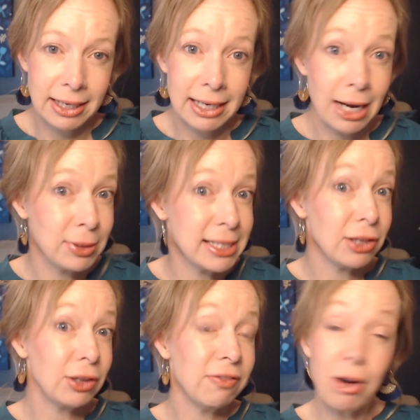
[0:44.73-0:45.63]
Now,
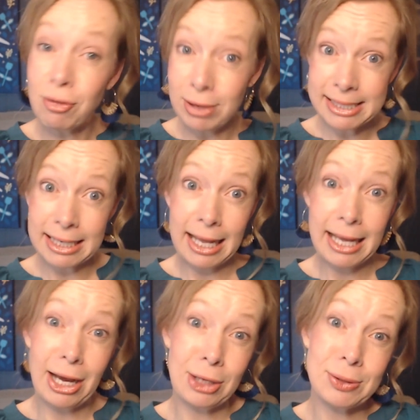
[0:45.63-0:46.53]
until very recently,
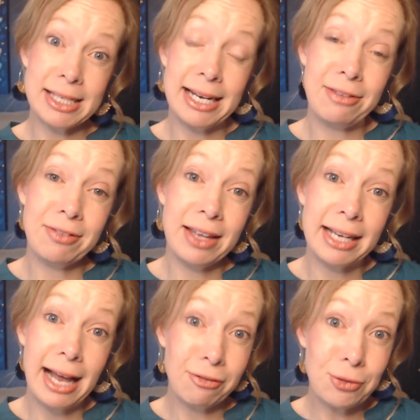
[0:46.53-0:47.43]
I used to live in
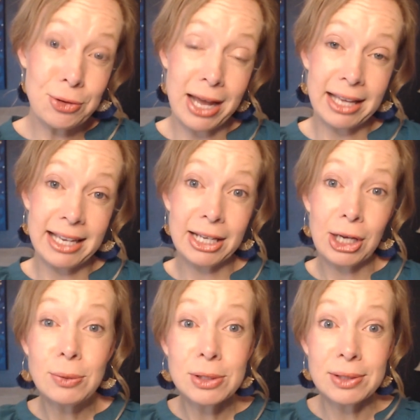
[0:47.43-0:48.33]
California, in a
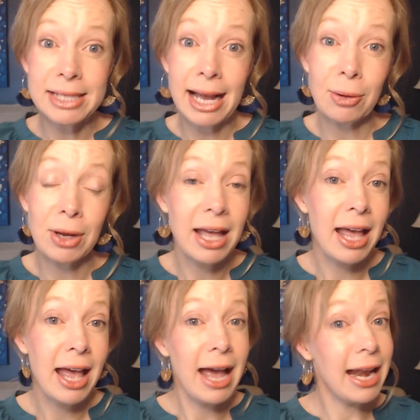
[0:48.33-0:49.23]
coastal town,
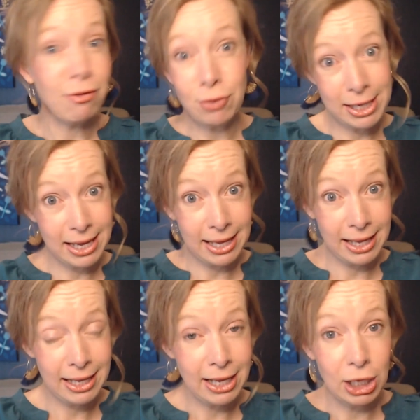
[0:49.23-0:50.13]
and every
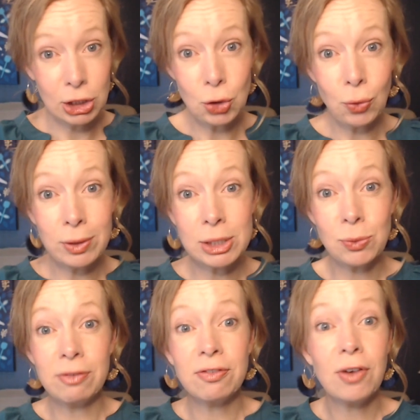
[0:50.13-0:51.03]
year tourists
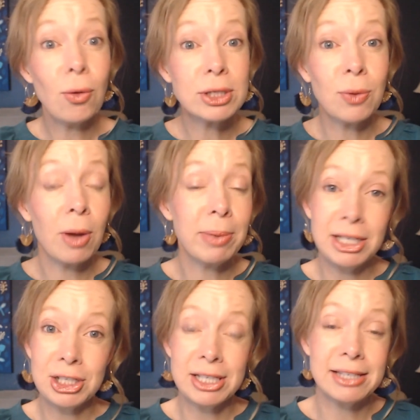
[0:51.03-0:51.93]
would flock to our
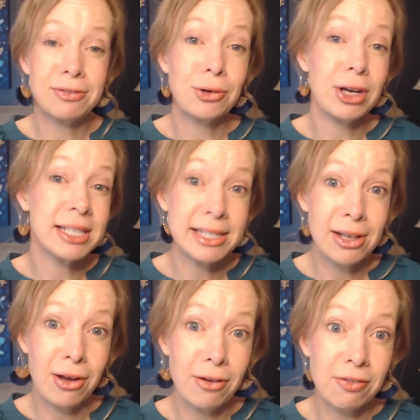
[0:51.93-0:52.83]
beaches for our
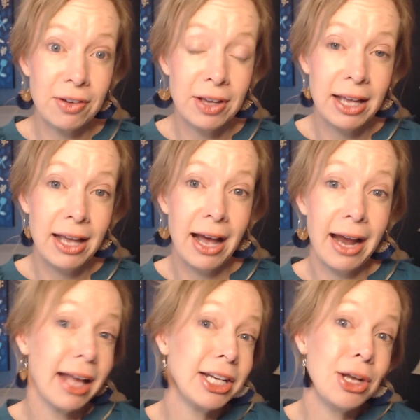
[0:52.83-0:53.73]
surf.
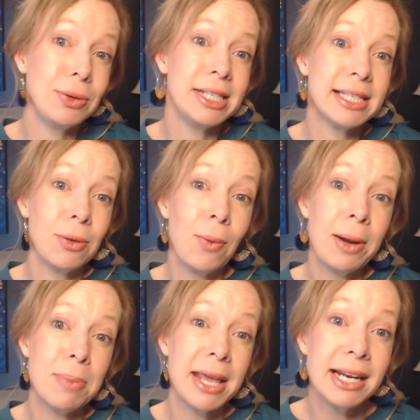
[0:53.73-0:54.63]
And I'd noticed that when
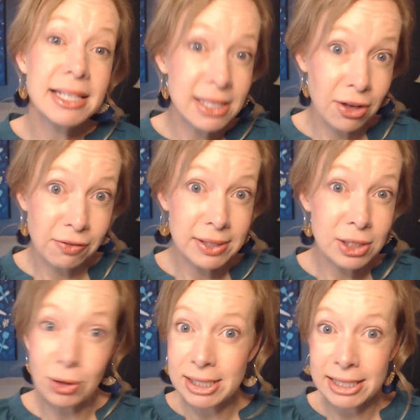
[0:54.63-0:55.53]
beginner surfers
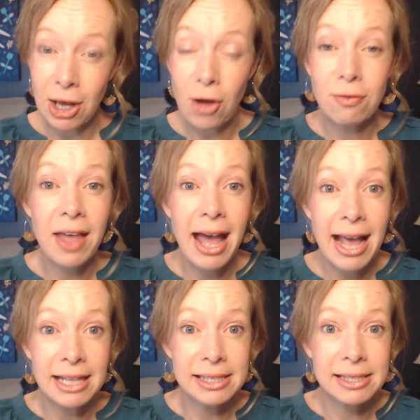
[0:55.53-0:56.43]
got in over their
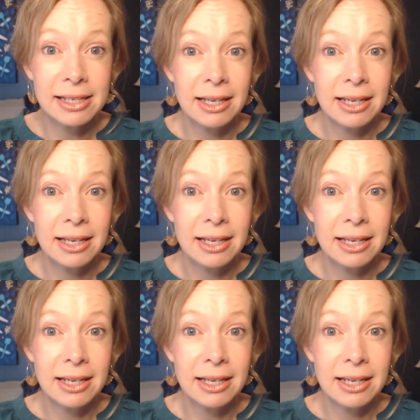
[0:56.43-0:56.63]
heads,